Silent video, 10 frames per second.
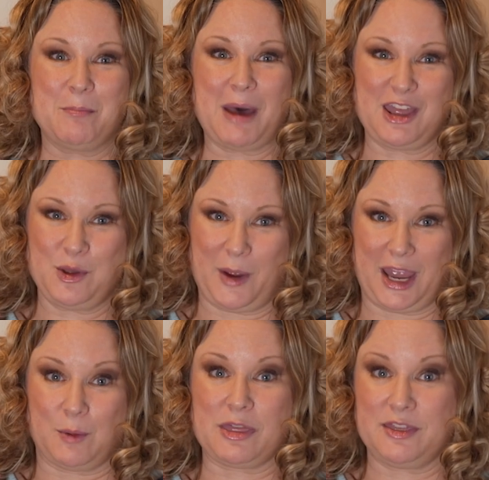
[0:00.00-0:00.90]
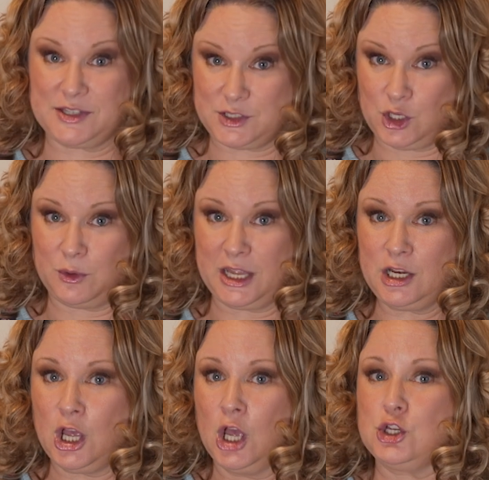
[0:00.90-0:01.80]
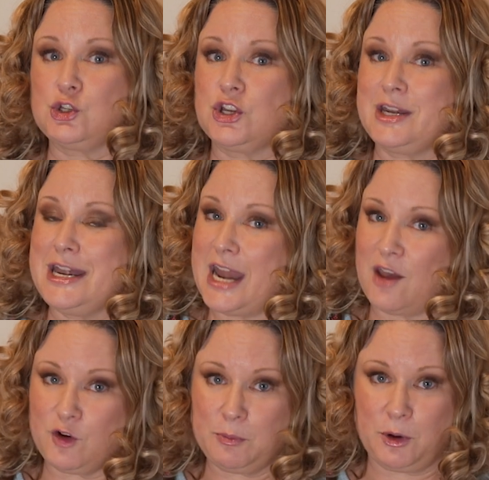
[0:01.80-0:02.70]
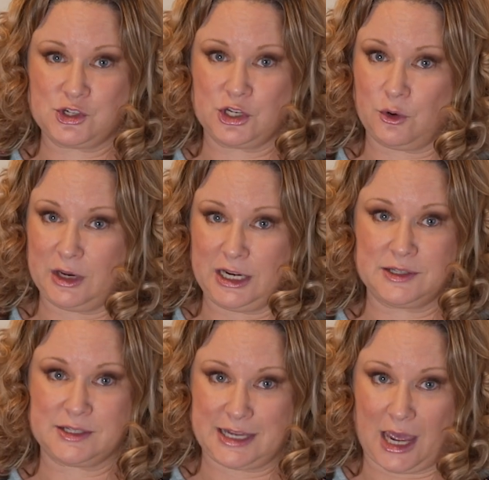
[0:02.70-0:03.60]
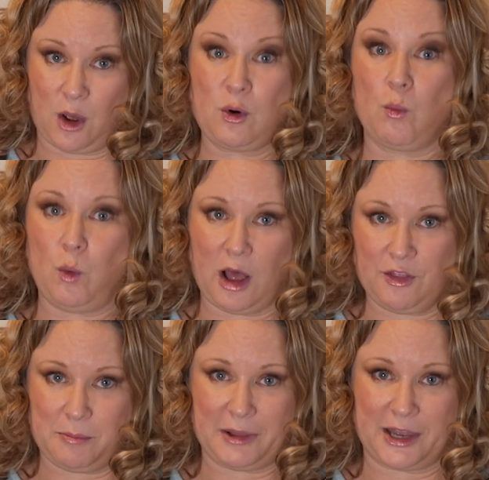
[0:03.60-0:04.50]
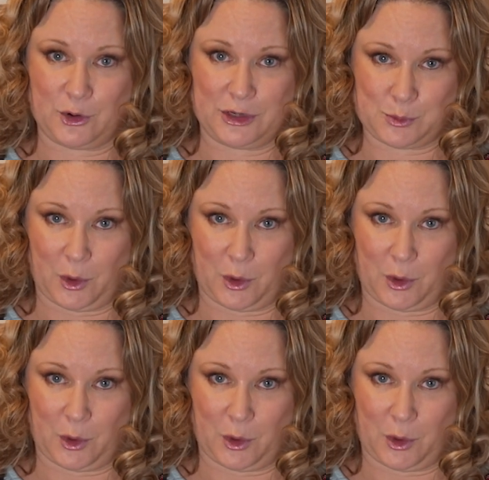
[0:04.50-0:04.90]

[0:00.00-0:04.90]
By the way, with this unit, you should never push ingredients down while the blender is